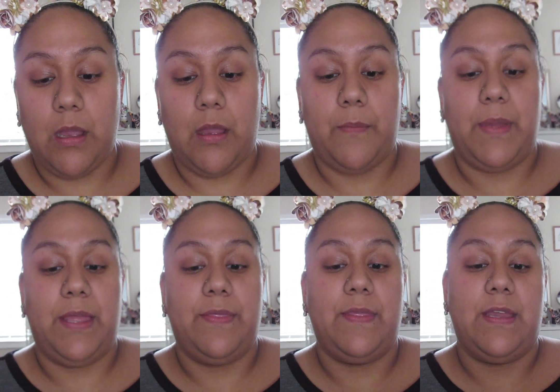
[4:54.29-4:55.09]
Um,
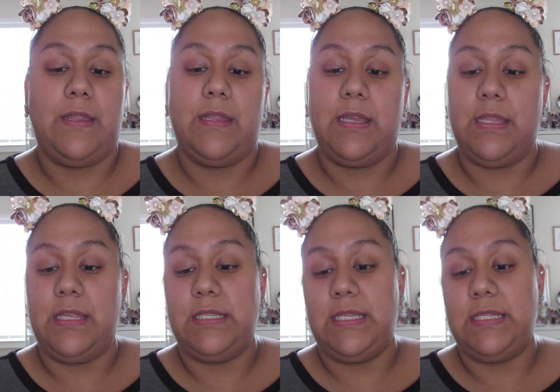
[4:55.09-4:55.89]
and then
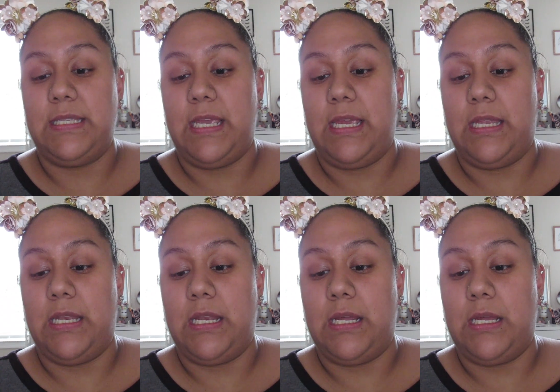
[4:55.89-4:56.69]
this is
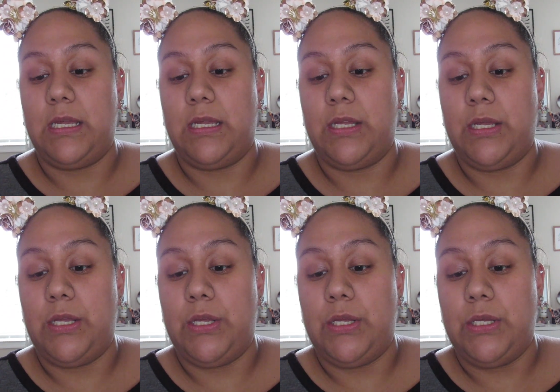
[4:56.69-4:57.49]
in
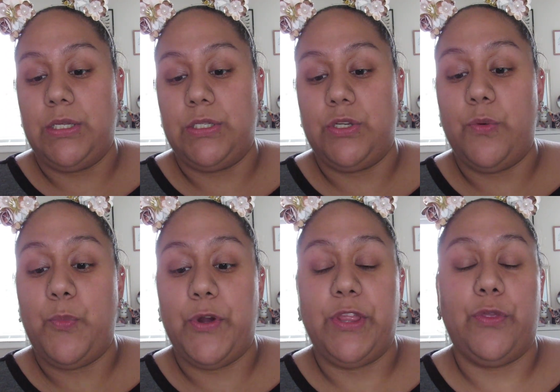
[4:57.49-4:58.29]

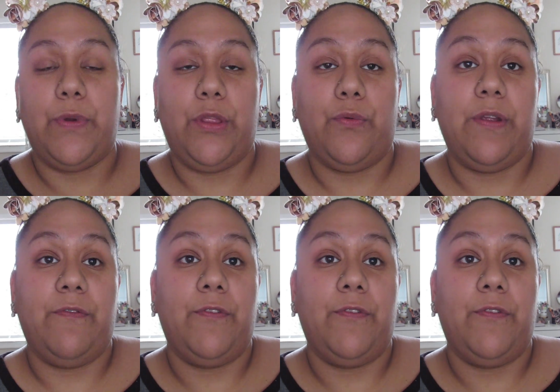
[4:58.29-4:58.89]
0.33